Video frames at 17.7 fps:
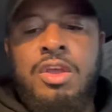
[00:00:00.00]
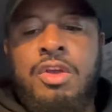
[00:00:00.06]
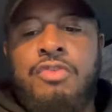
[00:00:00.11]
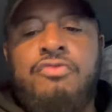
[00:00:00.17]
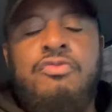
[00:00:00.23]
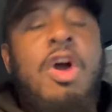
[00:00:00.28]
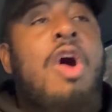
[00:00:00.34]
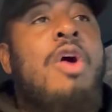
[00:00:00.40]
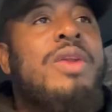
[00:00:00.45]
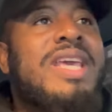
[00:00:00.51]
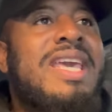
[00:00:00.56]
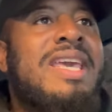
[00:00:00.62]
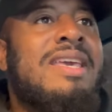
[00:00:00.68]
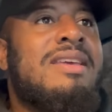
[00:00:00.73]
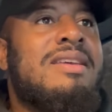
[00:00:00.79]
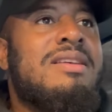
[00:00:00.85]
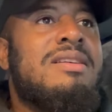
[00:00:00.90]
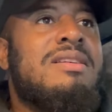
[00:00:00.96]
Roadie,
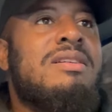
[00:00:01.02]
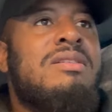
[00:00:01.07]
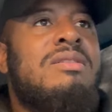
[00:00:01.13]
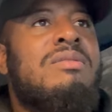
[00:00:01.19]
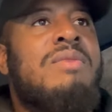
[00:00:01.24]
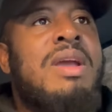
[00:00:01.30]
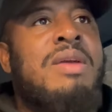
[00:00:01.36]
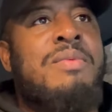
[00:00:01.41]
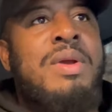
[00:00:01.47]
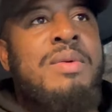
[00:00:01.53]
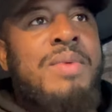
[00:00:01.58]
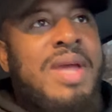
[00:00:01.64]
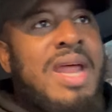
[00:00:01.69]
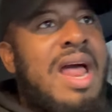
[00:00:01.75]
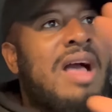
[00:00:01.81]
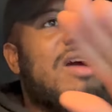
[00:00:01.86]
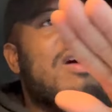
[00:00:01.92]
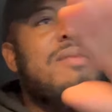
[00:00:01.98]
wait, wait, wait,
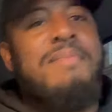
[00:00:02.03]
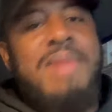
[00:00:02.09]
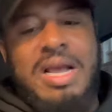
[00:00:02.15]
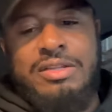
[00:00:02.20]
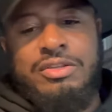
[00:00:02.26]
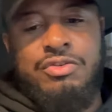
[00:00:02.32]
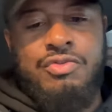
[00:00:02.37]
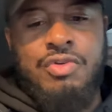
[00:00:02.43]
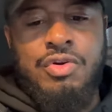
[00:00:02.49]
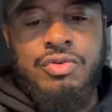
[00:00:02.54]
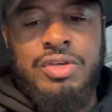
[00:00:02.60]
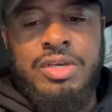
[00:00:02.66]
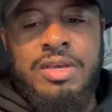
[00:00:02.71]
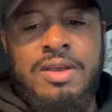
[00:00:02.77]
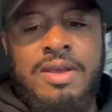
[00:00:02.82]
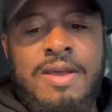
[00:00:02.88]
I'll come back to Roadie.